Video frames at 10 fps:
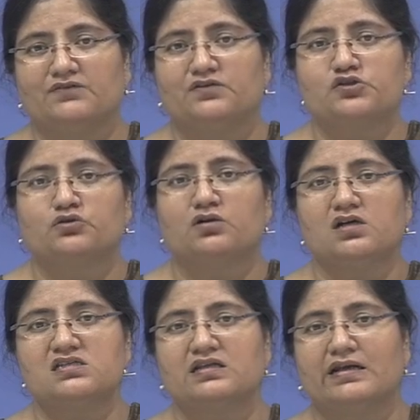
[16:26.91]
We should
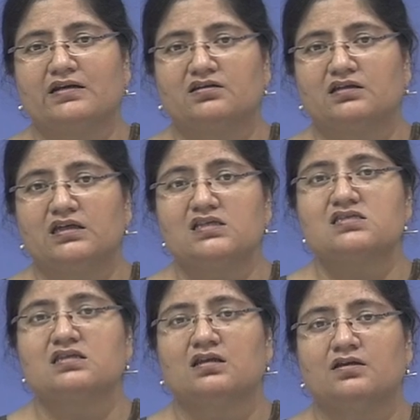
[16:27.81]
not select things
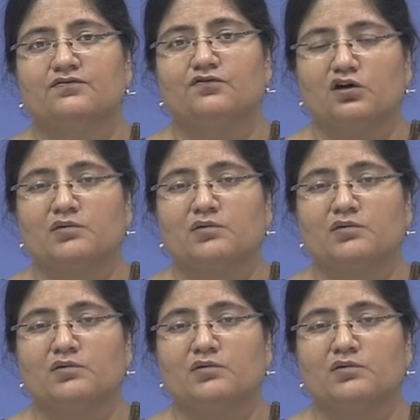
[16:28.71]
for